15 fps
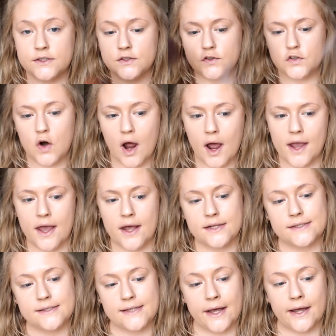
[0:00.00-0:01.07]
to try and
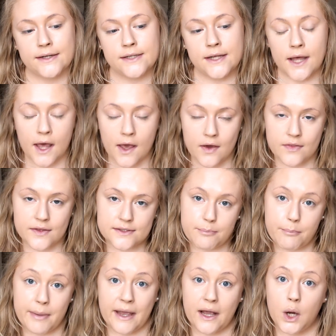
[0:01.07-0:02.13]
set this
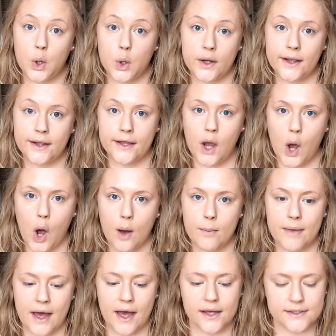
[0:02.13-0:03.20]
big oily hot
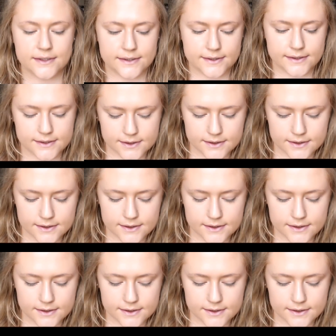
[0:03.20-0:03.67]
mess.